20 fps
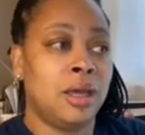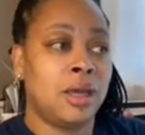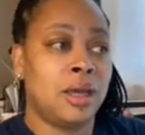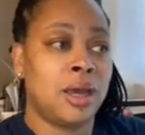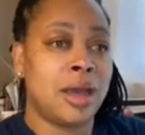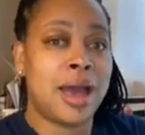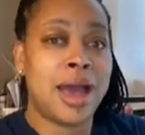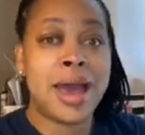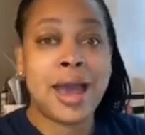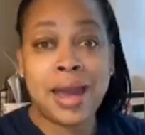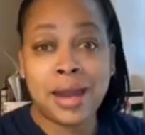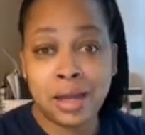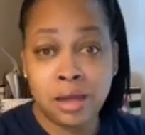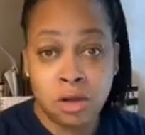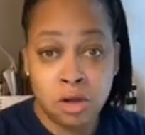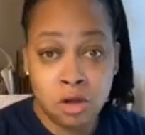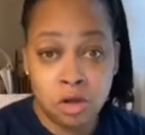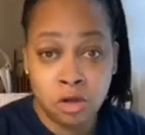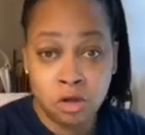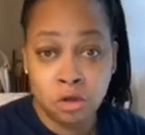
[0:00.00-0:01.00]
I got to go
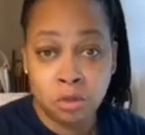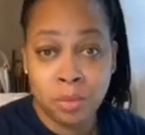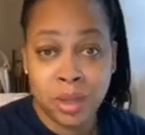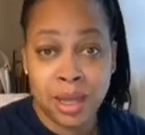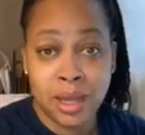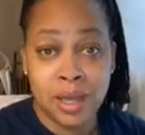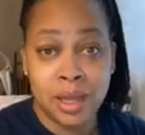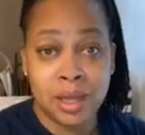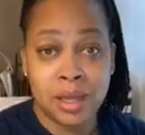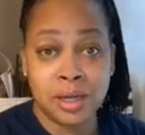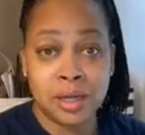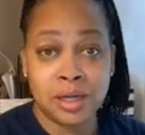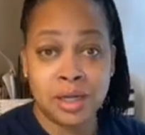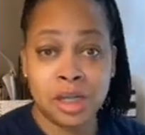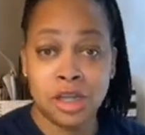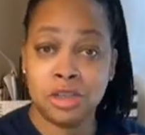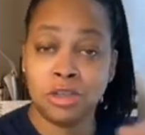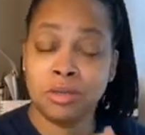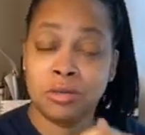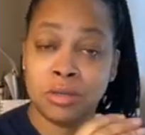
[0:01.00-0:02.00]
home and
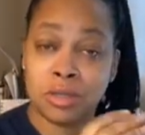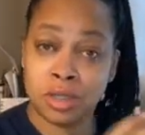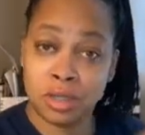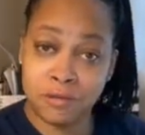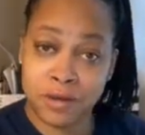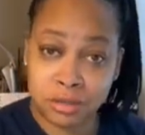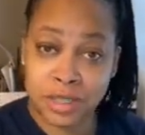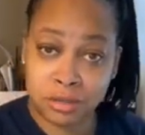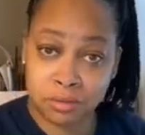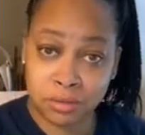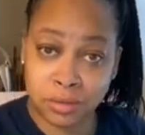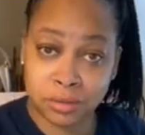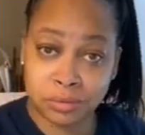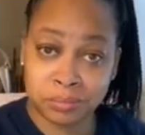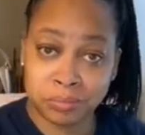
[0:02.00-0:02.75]
use the restroom.